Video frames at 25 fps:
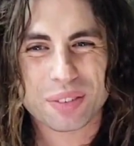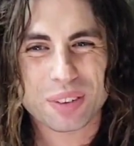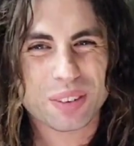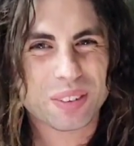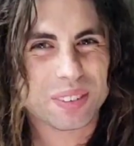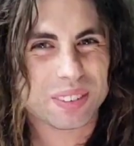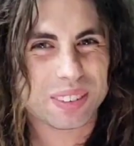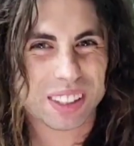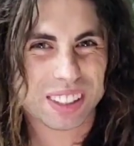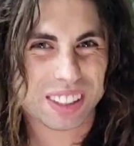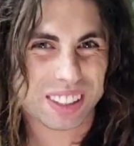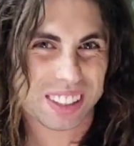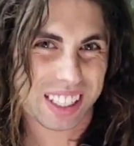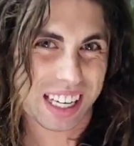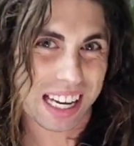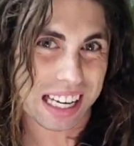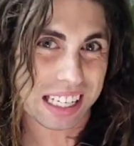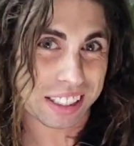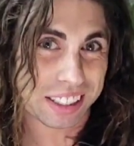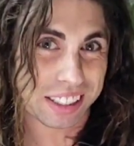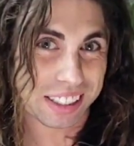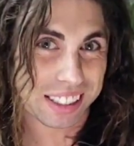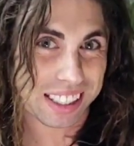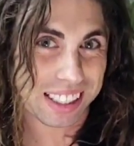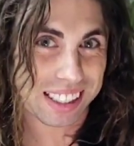A couple of them just look
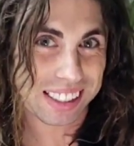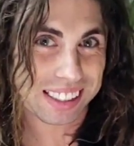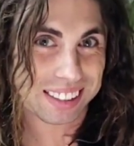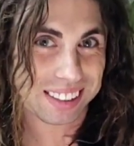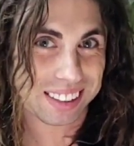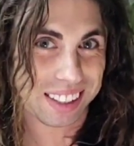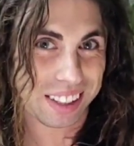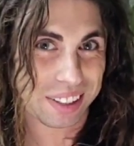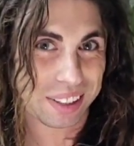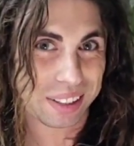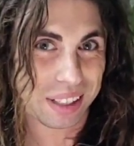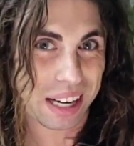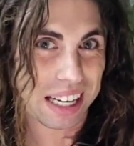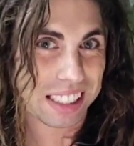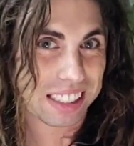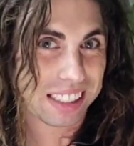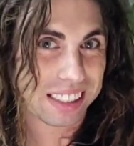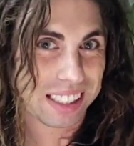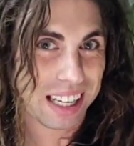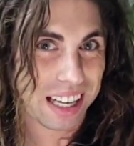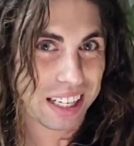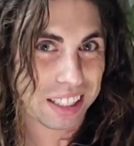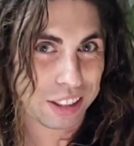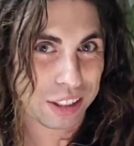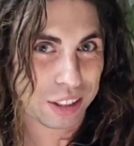kind of ooky, so I
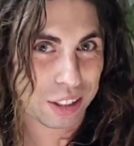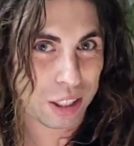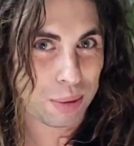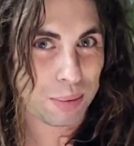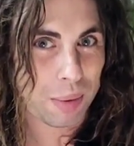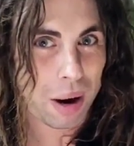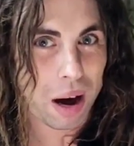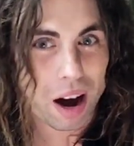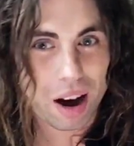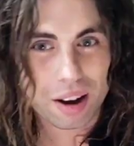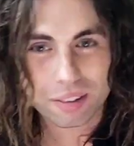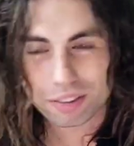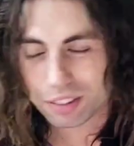just kind of took them